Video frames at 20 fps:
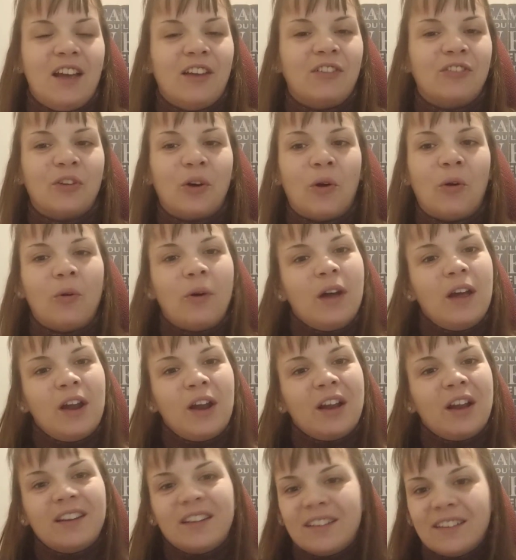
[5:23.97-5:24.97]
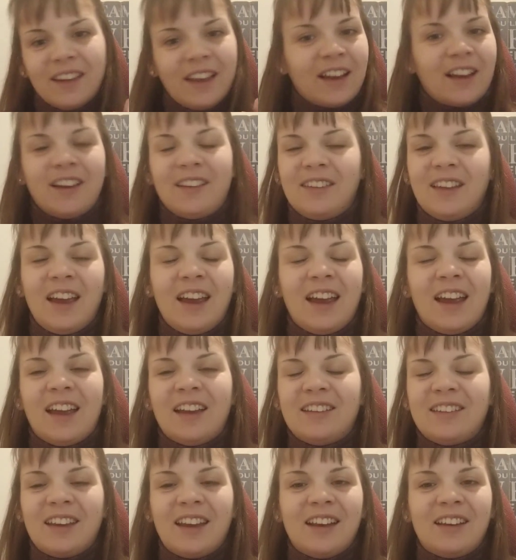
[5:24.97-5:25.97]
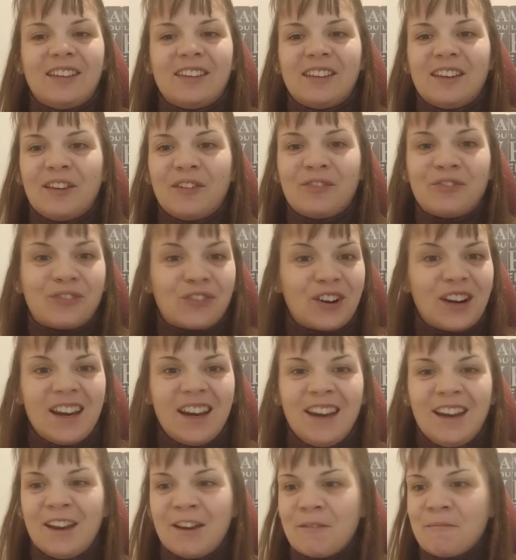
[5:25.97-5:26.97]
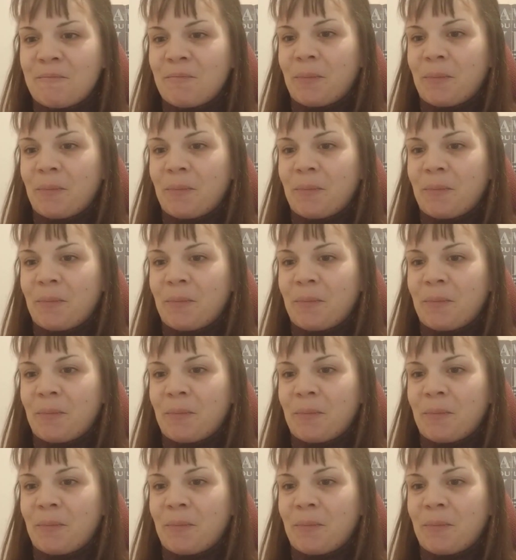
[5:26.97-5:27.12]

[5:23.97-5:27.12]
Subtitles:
So, like I say, it's free,